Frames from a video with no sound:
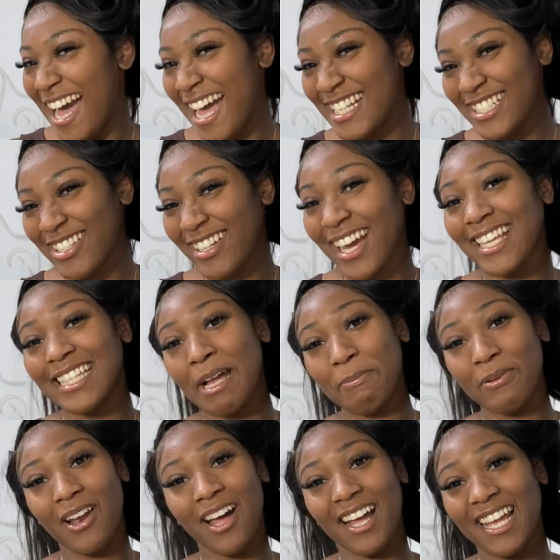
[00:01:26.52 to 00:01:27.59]
do you guys like
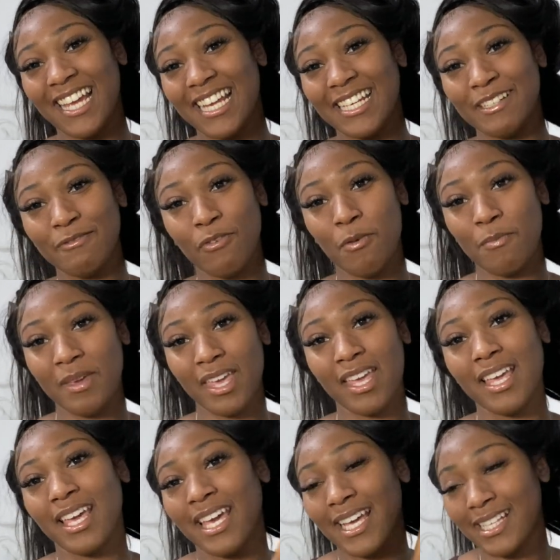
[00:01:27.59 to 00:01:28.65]
planting? For
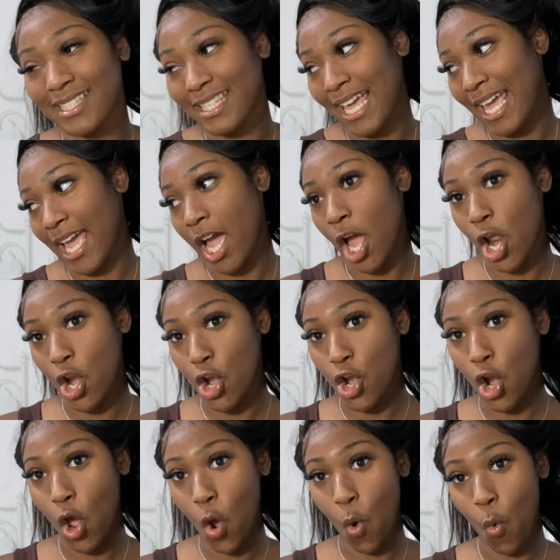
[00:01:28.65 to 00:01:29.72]
me, it's a
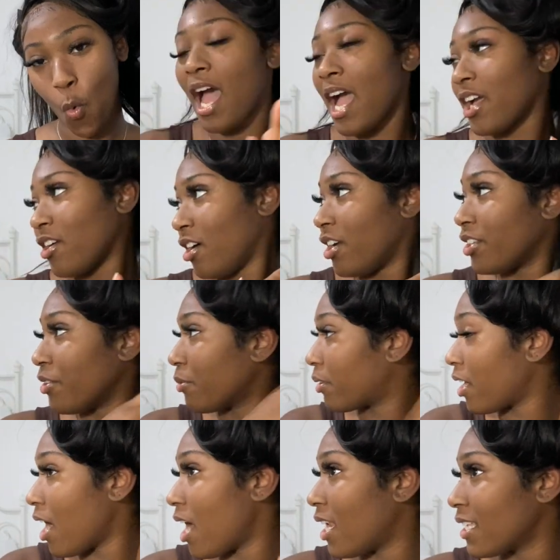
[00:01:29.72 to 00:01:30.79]
no. I got a new
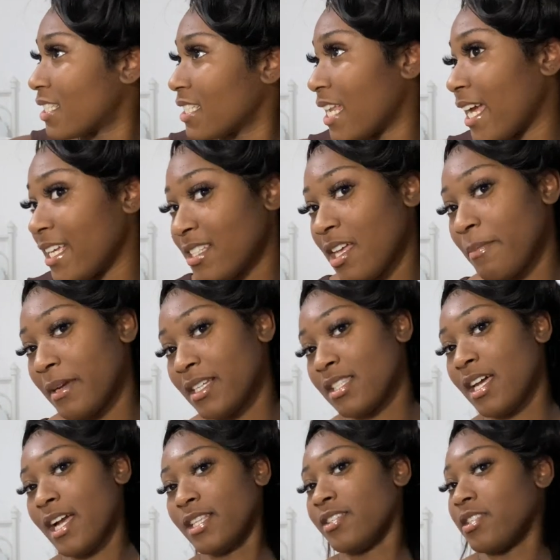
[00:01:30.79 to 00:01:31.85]
curler today, so I'm
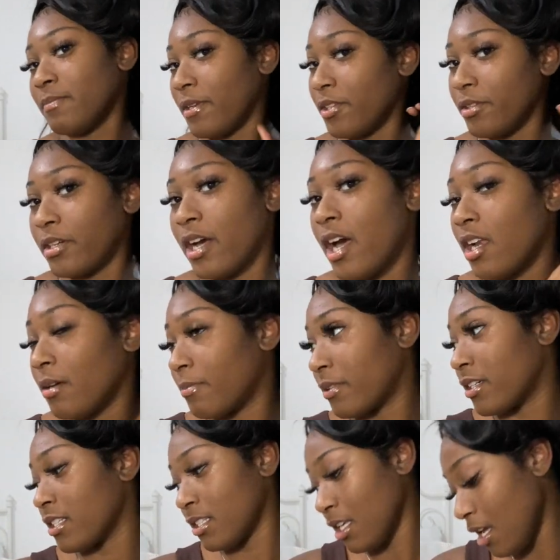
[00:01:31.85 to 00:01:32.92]
excited to use my new curler
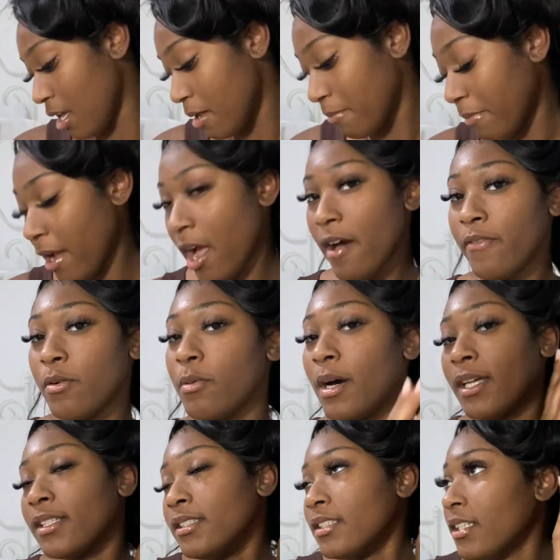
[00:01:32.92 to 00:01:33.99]
because my other
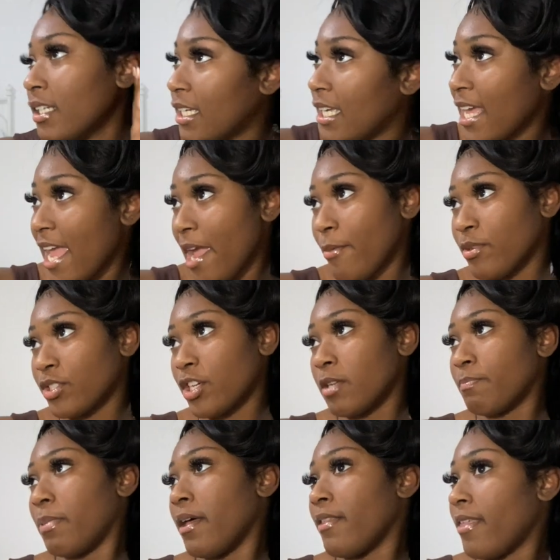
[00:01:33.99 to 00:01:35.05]
one, it was
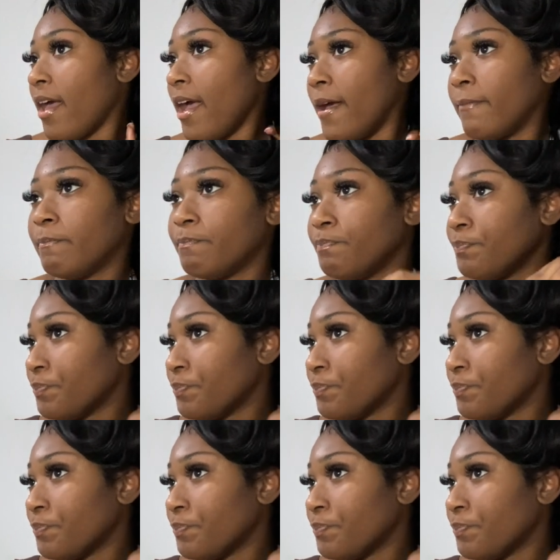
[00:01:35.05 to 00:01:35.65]
good, but the